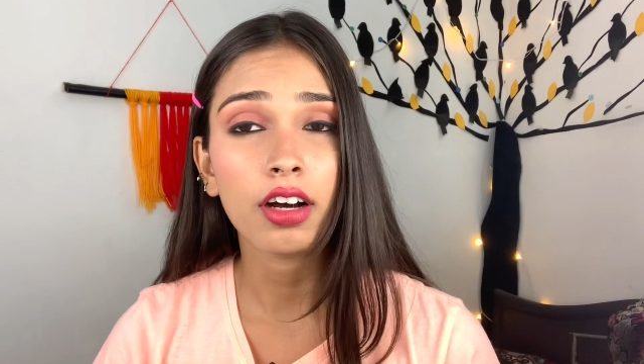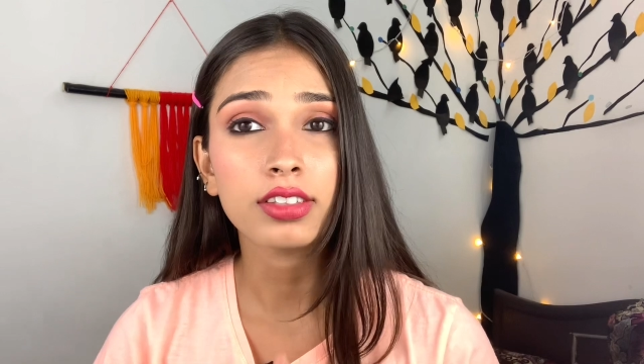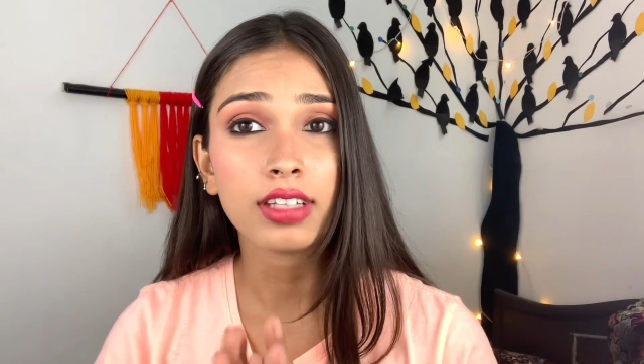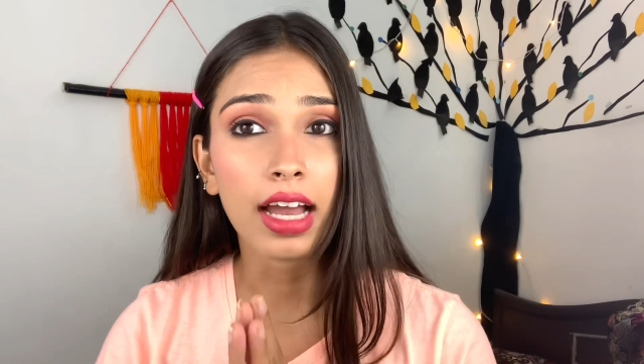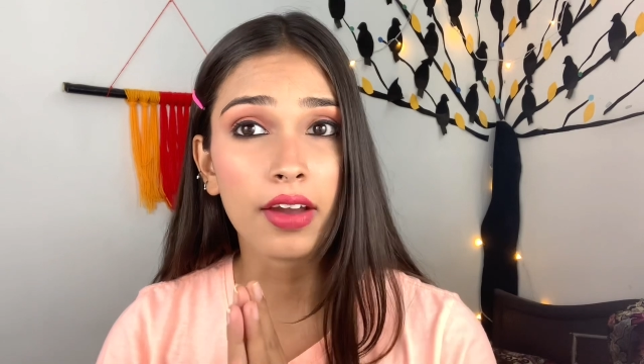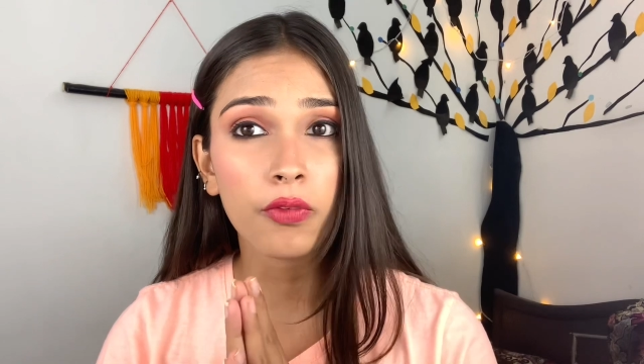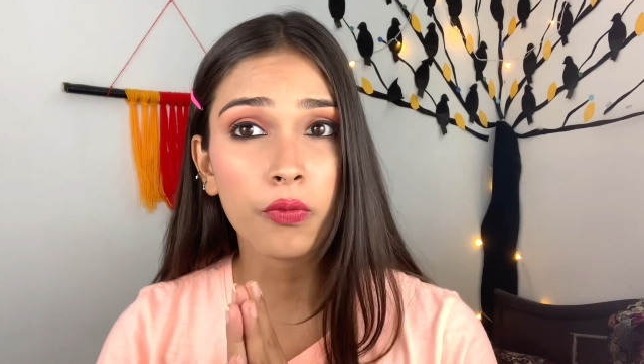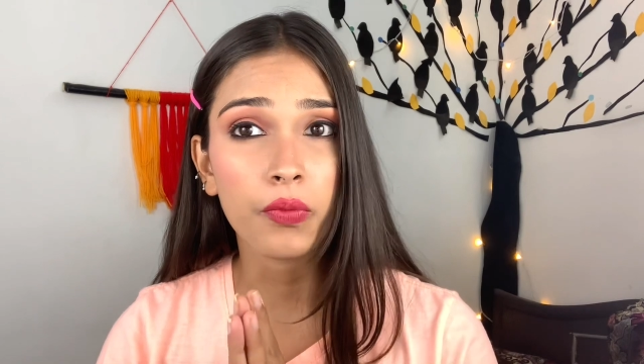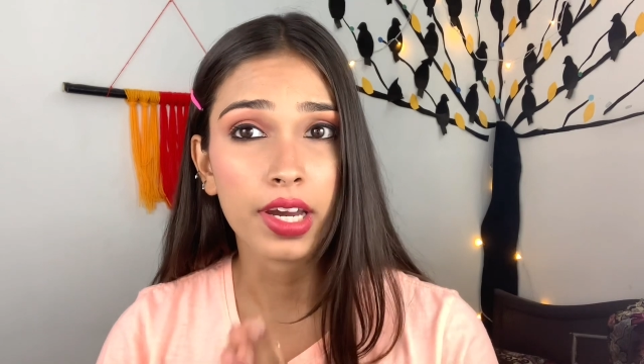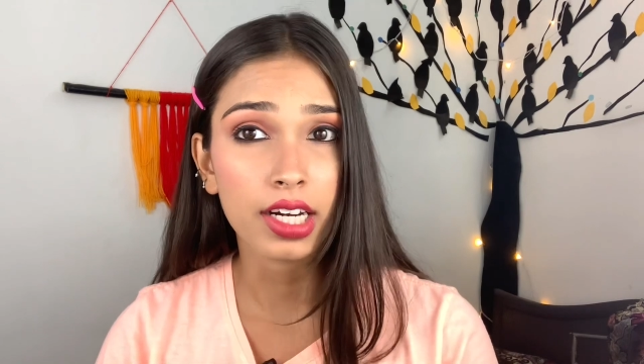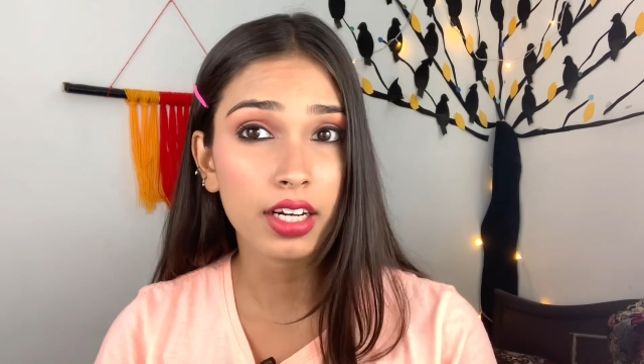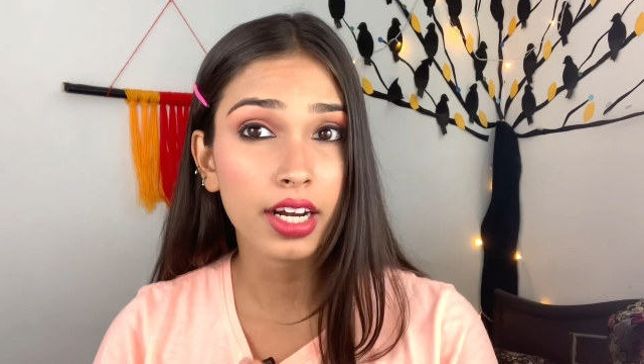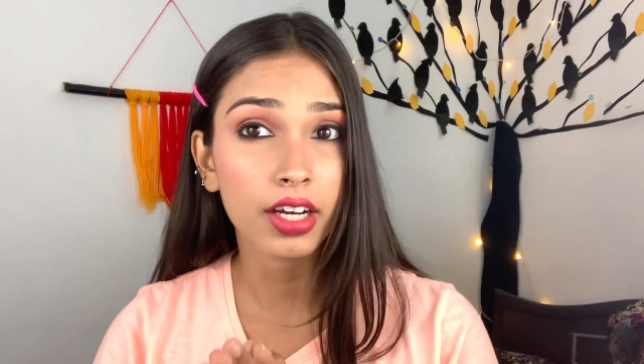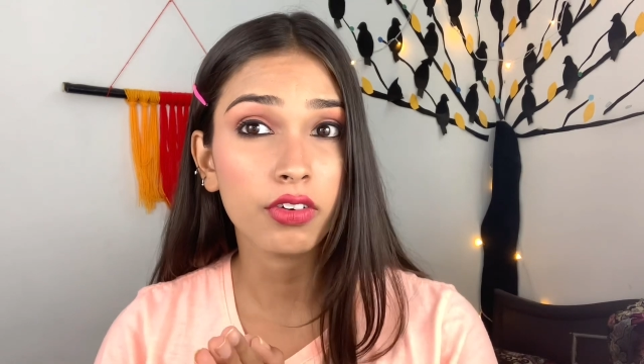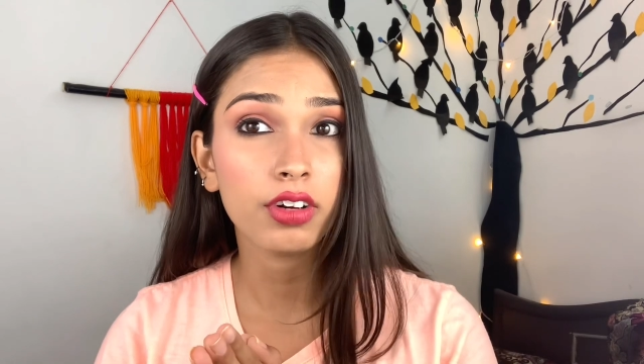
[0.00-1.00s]
I am
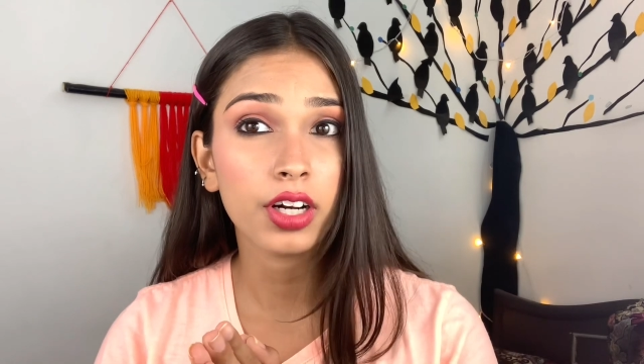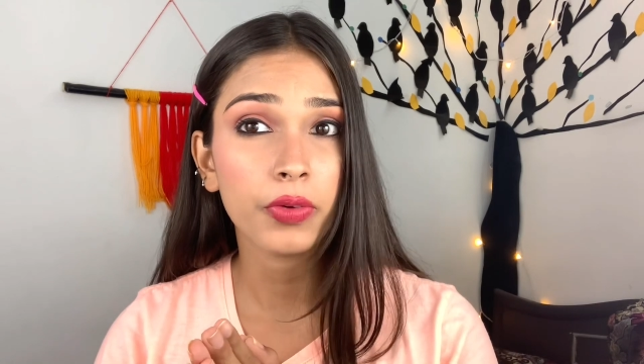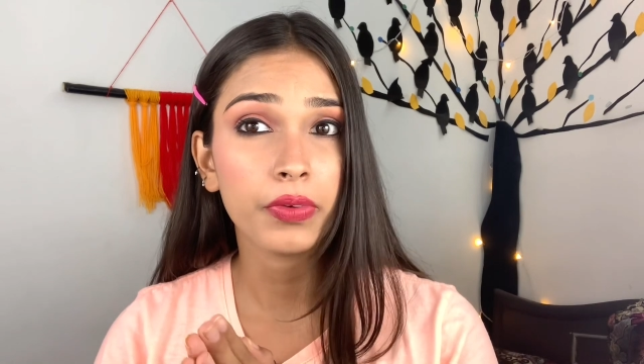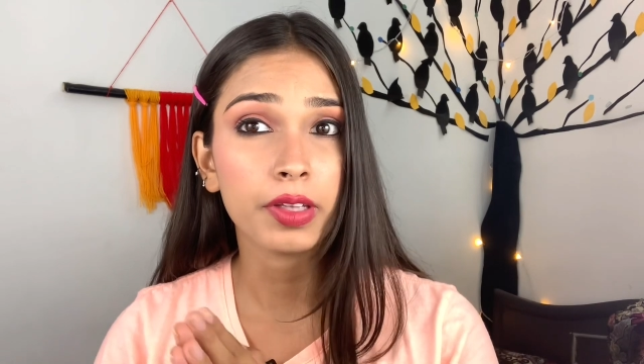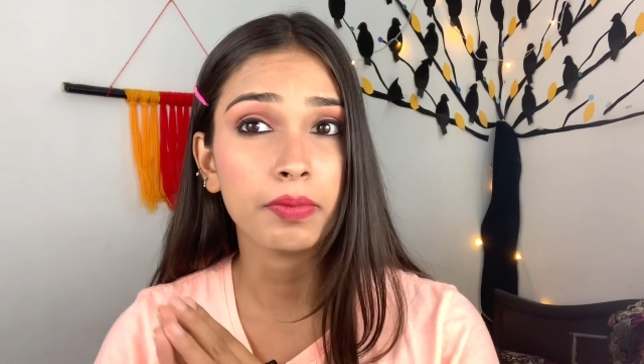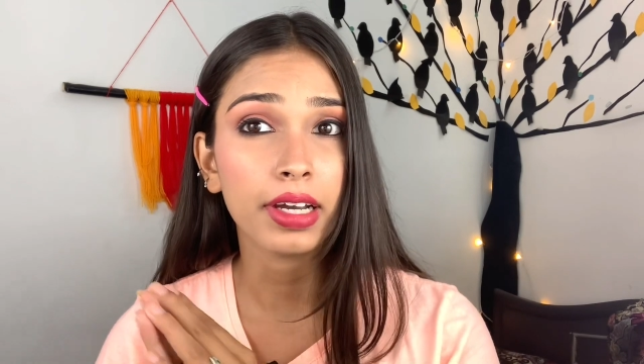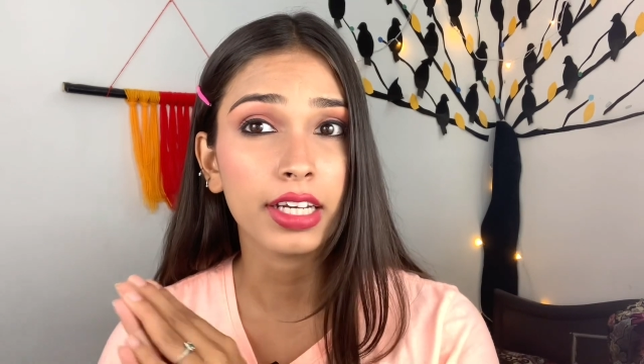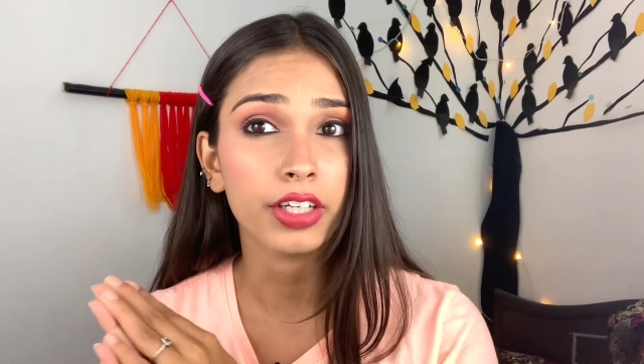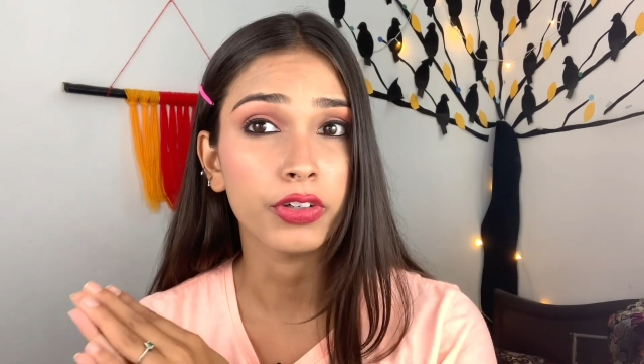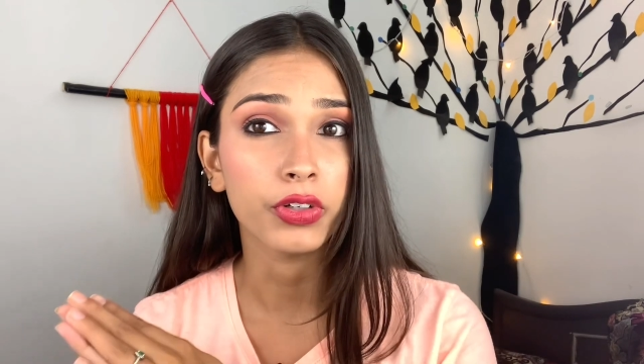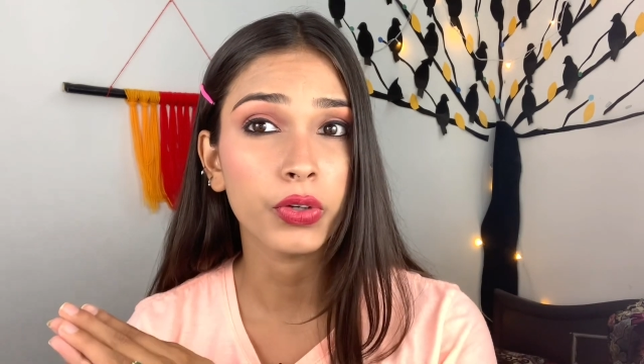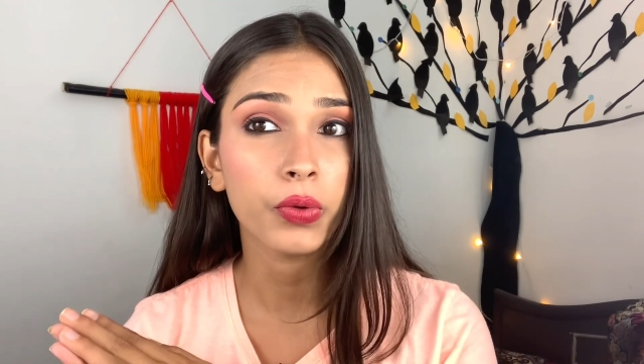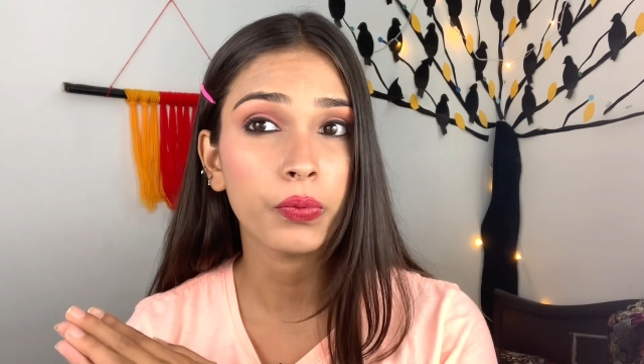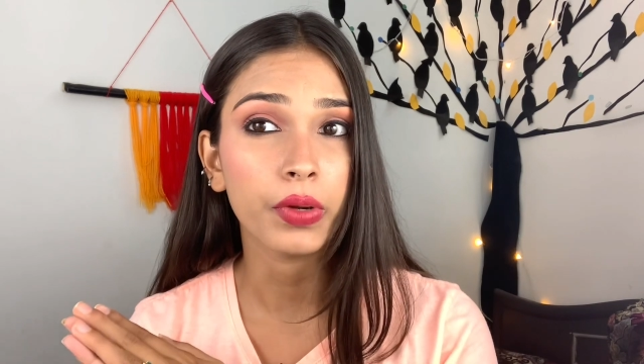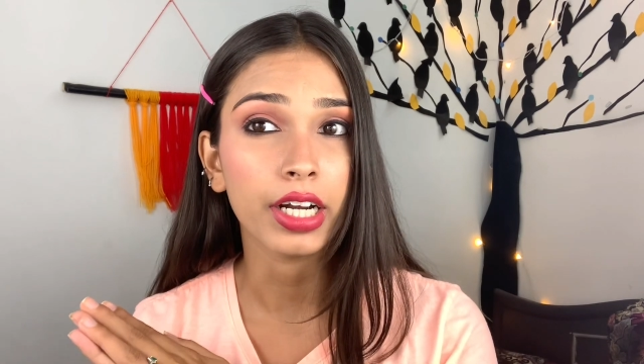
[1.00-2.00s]
very regular with my
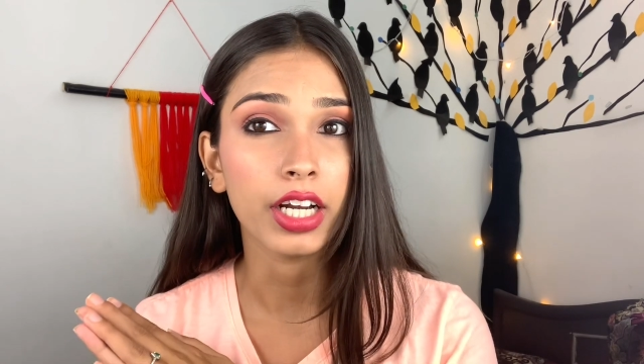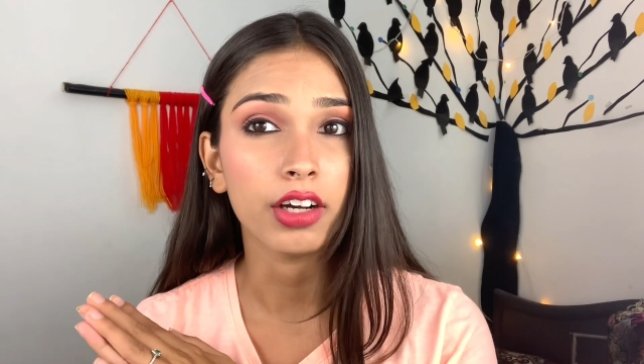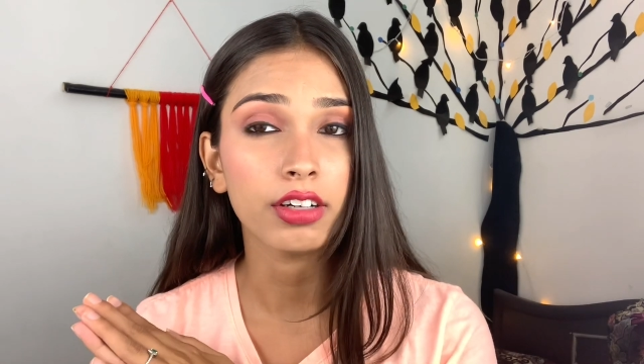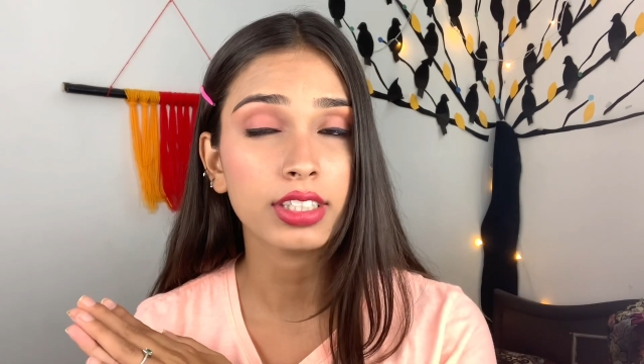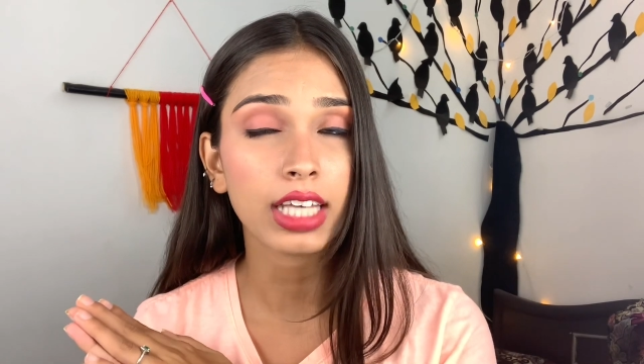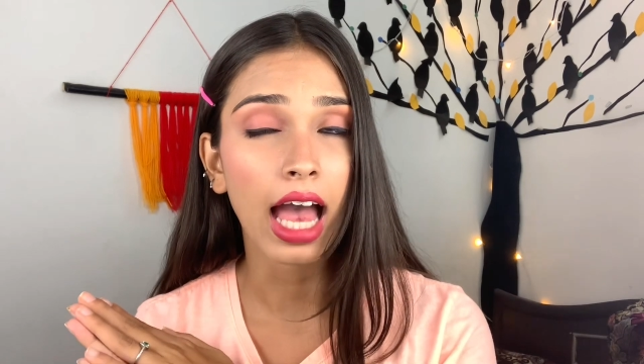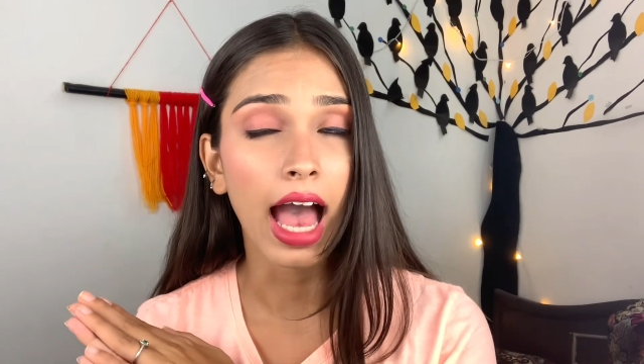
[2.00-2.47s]
YouTube videos